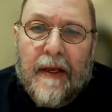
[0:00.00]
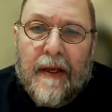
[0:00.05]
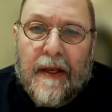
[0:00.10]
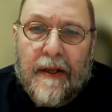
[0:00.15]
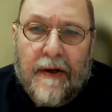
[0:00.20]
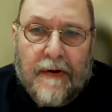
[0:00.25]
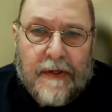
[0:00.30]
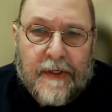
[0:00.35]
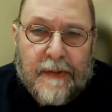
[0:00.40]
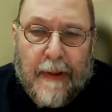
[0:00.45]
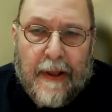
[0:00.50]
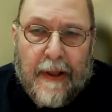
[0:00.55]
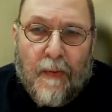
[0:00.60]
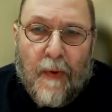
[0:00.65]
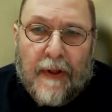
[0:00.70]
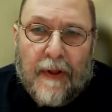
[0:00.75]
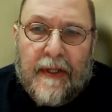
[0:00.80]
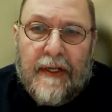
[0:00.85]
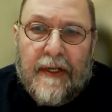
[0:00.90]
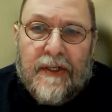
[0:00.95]
Can you explain
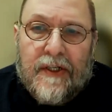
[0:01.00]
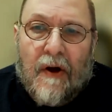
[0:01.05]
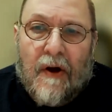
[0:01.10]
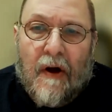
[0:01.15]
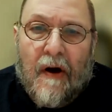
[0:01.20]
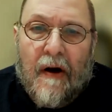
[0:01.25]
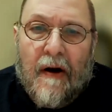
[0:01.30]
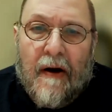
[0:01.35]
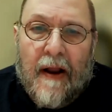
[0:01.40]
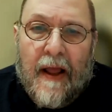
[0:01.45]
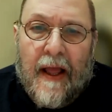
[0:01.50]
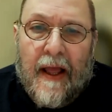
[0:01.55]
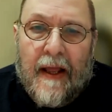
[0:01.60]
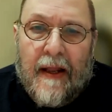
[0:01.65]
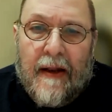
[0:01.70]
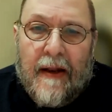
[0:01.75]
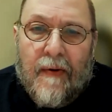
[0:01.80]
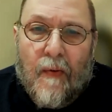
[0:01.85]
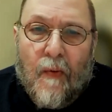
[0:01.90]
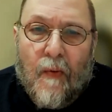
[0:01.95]
what these are
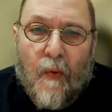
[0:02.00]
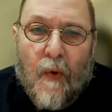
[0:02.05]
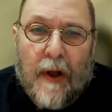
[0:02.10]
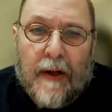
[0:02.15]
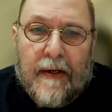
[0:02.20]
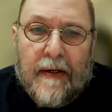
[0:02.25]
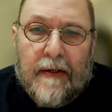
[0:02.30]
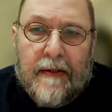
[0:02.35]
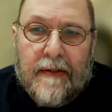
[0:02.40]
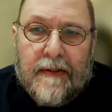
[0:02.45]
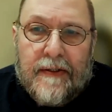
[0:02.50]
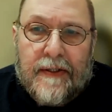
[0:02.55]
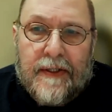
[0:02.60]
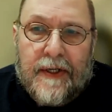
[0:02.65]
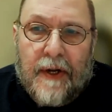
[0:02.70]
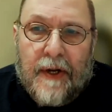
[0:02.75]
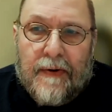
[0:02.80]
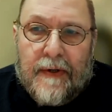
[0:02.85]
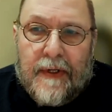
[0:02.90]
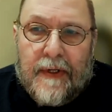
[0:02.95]
and what
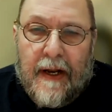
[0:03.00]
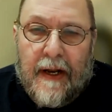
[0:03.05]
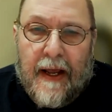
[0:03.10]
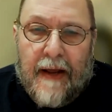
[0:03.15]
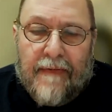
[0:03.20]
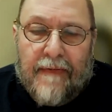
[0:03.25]
Stoke did